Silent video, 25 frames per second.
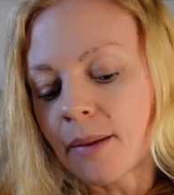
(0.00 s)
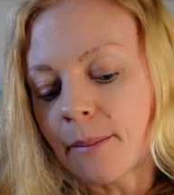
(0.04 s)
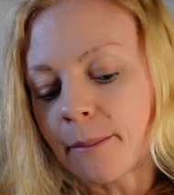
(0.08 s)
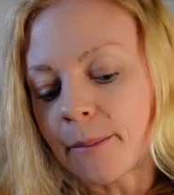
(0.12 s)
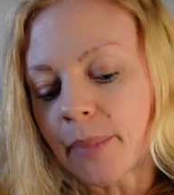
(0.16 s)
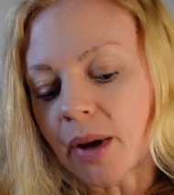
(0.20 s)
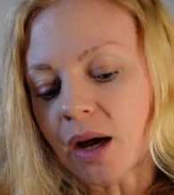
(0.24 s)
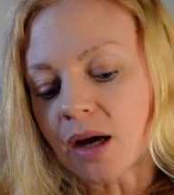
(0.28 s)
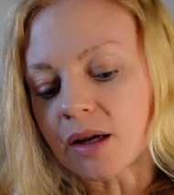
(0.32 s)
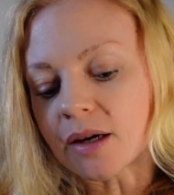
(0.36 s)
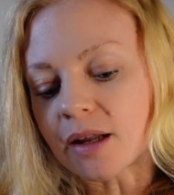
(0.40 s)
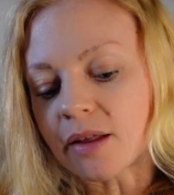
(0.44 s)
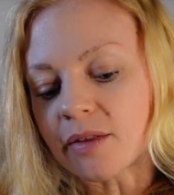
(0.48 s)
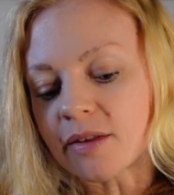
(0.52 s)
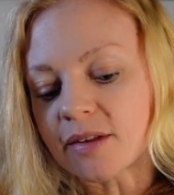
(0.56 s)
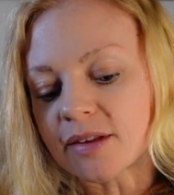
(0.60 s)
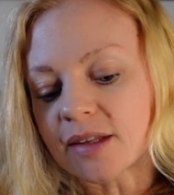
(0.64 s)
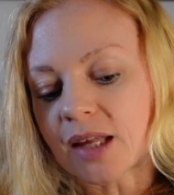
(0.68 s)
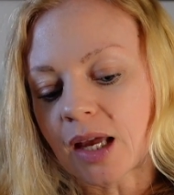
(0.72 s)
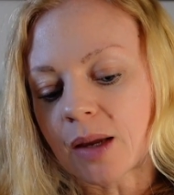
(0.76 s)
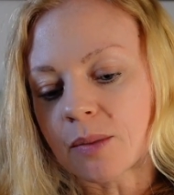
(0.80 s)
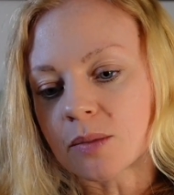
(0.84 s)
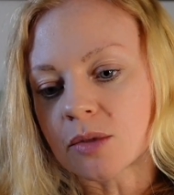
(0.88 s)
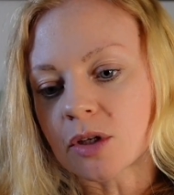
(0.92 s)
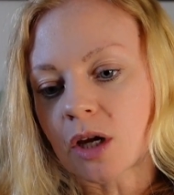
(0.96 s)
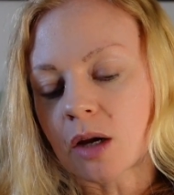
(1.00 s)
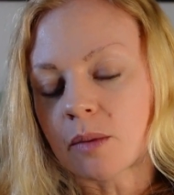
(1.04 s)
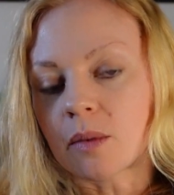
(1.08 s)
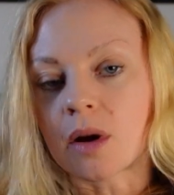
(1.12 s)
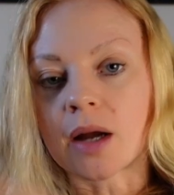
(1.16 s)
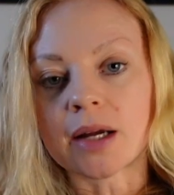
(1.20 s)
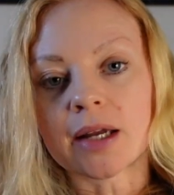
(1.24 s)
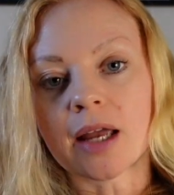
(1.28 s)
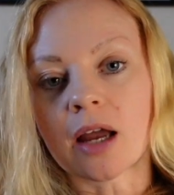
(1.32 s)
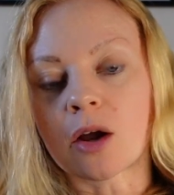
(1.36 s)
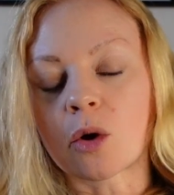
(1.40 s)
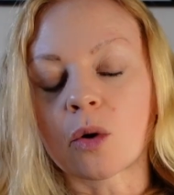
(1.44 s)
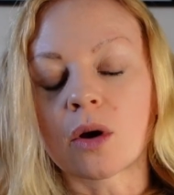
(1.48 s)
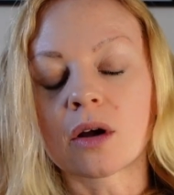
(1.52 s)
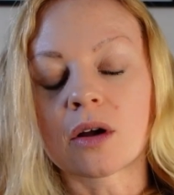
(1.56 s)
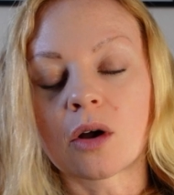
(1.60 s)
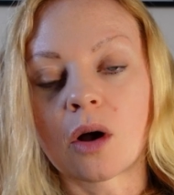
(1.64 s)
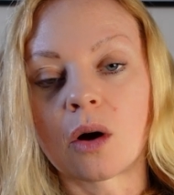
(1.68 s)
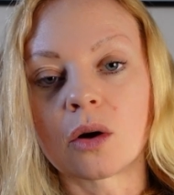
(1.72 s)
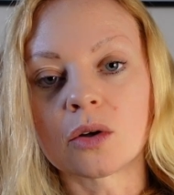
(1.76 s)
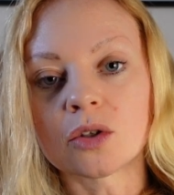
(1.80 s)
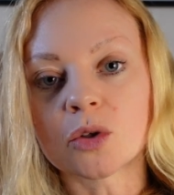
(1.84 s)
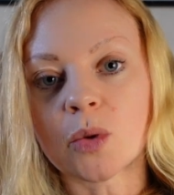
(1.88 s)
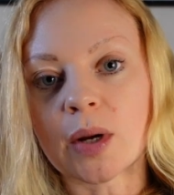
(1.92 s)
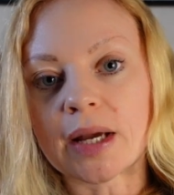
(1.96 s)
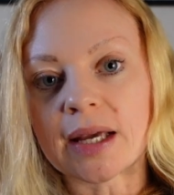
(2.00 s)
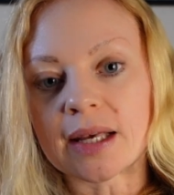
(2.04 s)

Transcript: but at the same time I get cold quite